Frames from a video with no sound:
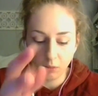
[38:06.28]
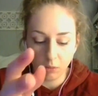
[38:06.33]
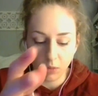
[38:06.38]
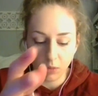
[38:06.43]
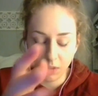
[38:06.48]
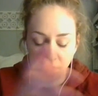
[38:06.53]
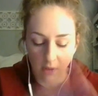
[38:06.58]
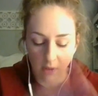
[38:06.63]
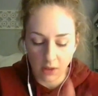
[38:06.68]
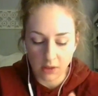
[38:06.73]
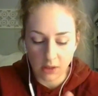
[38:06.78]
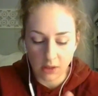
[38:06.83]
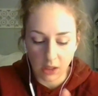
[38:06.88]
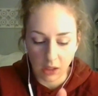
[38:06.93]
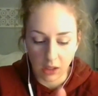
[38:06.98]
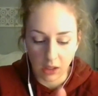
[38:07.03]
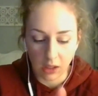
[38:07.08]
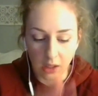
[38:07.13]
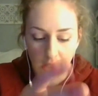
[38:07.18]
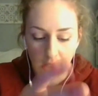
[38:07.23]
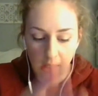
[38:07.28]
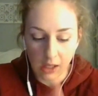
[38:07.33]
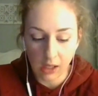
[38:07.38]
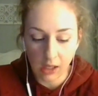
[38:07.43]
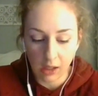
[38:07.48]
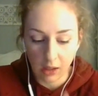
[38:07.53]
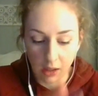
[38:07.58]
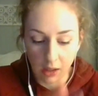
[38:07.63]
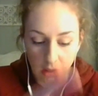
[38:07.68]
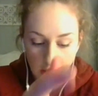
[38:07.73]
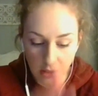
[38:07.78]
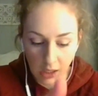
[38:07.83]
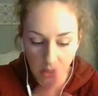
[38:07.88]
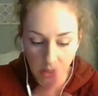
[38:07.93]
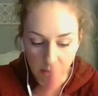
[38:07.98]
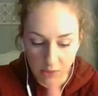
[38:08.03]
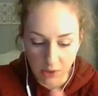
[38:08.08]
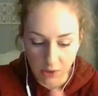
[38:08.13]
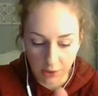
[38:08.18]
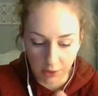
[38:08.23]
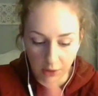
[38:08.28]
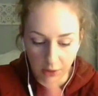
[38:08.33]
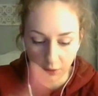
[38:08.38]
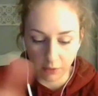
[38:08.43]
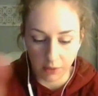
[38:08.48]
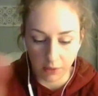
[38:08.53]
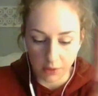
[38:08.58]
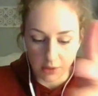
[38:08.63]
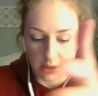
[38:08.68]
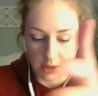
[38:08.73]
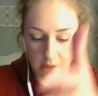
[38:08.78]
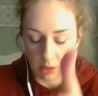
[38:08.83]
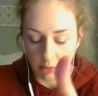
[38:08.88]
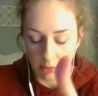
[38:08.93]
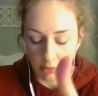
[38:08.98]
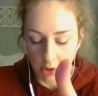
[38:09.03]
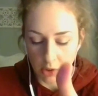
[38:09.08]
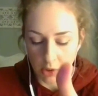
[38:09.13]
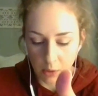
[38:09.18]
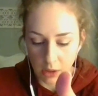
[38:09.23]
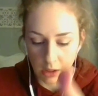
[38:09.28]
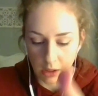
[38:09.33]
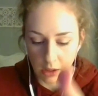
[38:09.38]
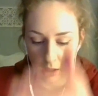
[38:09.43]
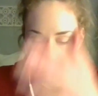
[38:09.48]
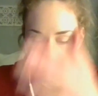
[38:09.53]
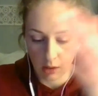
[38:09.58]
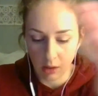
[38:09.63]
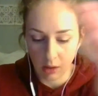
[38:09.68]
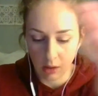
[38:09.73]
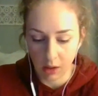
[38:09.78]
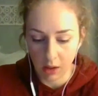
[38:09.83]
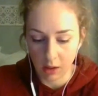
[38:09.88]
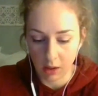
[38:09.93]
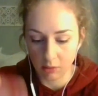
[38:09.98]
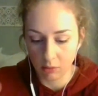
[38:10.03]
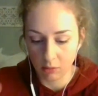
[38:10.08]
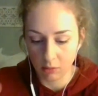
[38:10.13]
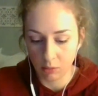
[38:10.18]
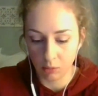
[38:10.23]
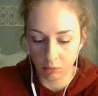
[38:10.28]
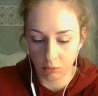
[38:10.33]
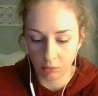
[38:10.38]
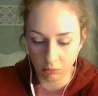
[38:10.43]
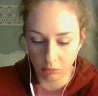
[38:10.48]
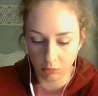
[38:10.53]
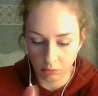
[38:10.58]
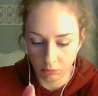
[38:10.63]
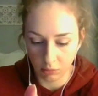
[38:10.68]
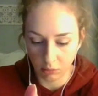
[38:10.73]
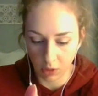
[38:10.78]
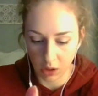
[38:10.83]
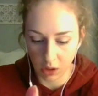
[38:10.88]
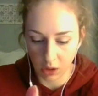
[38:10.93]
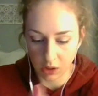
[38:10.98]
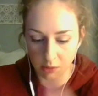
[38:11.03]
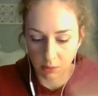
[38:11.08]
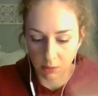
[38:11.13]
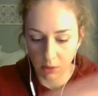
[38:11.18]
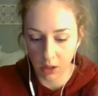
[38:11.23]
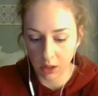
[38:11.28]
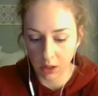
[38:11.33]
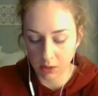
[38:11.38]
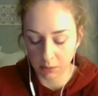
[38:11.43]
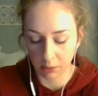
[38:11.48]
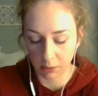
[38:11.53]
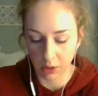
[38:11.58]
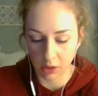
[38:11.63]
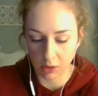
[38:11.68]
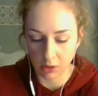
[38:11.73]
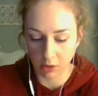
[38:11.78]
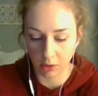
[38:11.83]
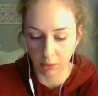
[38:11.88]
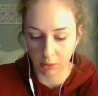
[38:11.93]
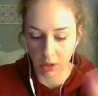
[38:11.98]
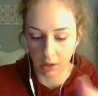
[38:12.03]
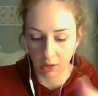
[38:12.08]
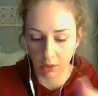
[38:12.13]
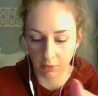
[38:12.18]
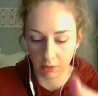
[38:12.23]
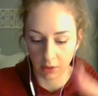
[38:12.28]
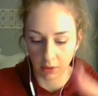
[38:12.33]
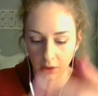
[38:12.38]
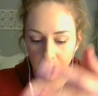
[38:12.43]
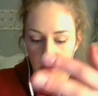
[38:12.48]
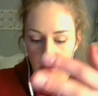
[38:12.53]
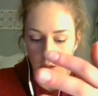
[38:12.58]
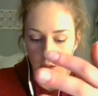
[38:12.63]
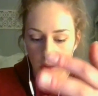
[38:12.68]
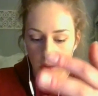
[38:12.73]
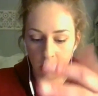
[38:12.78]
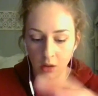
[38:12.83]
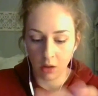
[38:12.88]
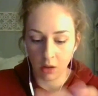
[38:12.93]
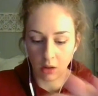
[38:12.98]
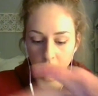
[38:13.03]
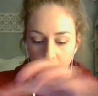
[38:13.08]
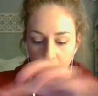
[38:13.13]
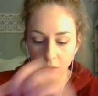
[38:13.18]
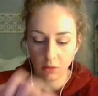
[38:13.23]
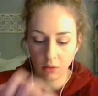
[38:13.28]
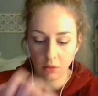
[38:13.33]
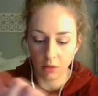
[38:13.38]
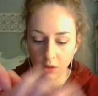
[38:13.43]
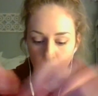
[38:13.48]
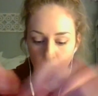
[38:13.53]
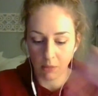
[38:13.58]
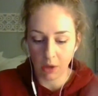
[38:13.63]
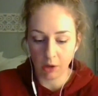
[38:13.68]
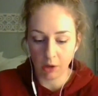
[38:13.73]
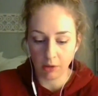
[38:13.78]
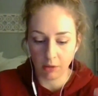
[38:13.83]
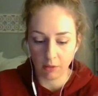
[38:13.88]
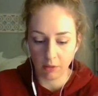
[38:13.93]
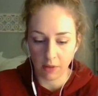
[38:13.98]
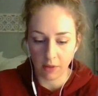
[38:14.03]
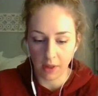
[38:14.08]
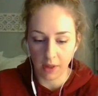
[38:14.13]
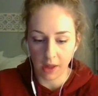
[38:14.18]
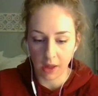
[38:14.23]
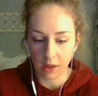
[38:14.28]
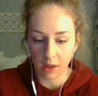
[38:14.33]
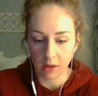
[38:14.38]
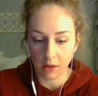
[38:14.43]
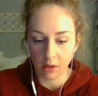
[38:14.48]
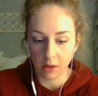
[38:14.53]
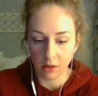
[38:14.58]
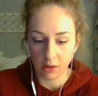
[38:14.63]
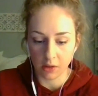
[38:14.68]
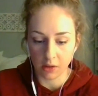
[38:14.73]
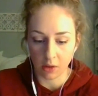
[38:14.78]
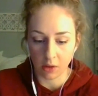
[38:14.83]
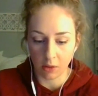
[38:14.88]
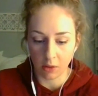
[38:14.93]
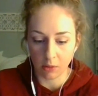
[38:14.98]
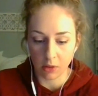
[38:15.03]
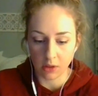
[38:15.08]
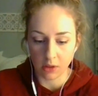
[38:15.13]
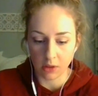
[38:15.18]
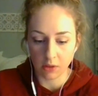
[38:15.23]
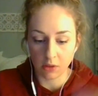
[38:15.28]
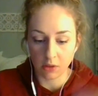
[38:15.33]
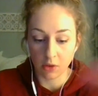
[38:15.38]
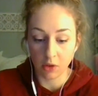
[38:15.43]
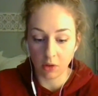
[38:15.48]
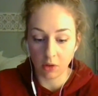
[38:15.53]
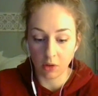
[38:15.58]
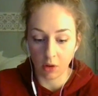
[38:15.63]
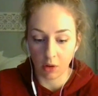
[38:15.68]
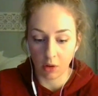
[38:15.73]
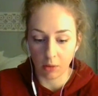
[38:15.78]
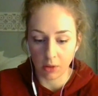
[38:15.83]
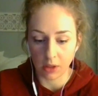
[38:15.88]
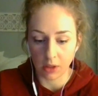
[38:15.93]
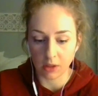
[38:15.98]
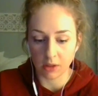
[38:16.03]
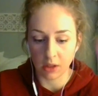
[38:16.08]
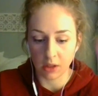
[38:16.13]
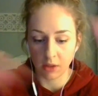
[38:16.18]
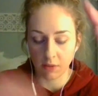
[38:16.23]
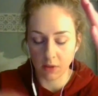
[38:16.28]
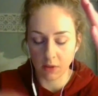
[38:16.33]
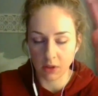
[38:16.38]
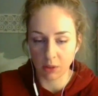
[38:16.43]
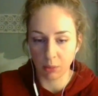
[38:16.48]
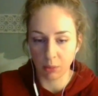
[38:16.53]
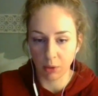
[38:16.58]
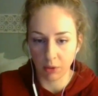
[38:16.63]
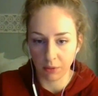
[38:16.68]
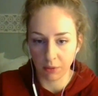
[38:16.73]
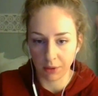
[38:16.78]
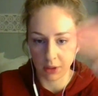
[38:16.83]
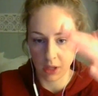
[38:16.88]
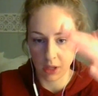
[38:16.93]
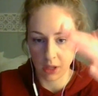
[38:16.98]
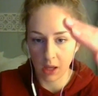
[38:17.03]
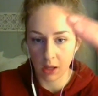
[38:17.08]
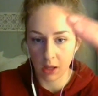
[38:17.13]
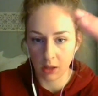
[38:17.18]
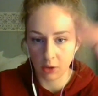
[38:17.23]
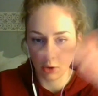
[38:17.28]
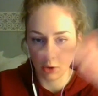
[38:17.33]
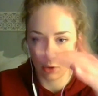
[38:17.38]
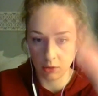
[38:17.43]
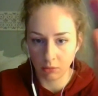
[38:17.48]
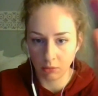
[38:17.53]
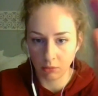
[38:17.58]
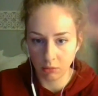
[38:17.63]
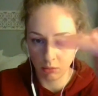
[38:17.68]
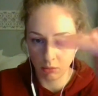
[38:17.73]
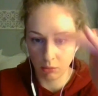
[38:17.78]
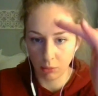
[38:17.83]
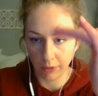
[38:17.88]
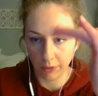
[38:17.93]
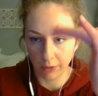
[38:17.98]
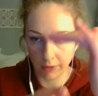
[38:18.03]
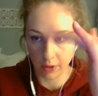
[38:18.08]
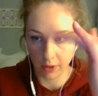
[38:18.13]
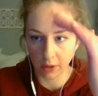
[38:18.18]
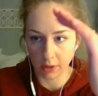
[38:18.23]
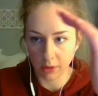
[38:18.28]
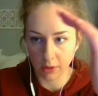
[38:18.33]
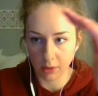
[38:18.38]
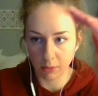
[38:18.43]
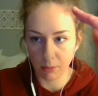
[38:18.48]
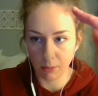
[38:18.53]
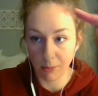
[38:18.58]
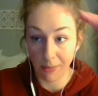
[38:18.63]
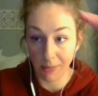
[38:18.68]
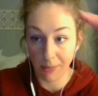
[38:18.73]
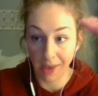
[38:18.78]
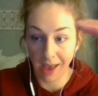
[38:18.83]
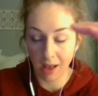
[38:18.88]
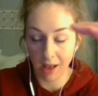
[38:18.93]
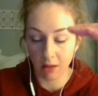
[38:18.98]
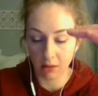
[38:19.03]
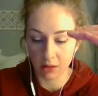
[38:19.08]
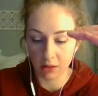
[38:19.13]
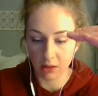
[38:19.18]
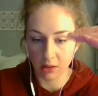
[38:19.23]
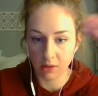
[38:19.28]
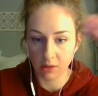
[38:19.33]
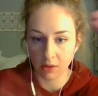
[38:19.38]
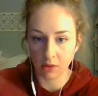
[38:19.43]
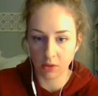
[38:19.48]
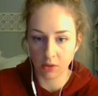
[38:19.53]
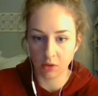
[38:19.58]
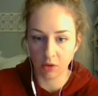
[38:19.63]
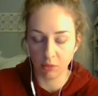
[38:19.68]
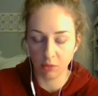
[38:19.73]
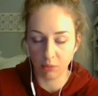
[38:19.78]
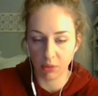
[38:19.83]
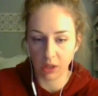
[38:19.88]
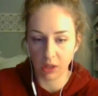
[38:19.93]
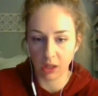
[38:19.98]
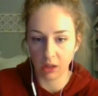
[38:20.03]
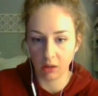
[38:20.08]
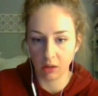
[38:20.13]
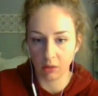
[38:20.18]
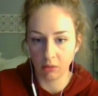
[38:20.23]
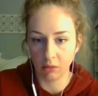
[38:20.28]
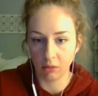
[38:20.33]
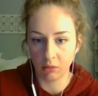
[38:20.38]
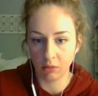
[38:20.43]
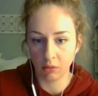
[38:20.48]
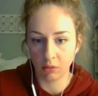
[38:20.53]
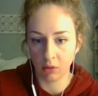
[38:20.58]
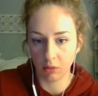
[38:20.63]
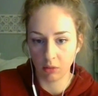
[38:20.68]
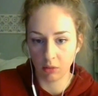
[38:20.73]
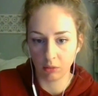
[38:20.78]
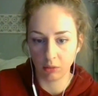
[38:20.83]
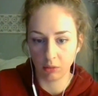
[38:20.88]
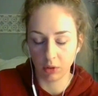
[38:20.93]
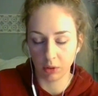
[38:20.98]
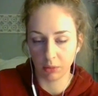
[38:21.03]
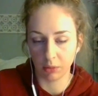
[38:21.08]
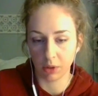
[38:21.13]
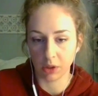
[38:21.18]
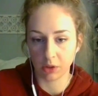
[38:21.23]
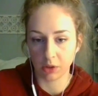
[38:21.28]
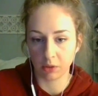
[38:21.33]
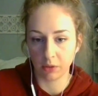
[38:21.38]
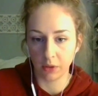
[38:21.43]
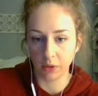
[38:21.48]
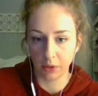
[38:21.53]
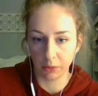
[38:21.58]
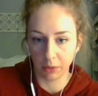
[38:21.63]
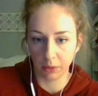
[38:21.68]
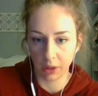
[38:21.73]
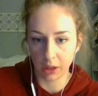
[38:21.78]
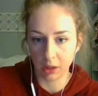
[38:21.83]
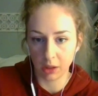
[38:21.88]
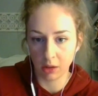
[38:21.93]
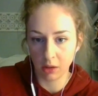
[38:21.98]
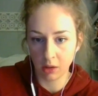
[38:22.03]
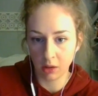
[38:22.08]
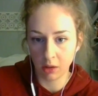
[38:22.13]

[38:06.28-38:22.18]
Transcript: investing at time zero versus how much we get at expiration or whatever. And the amount of that should always, if it's a perfect hedge, perfect balance, should be your risk-free rate.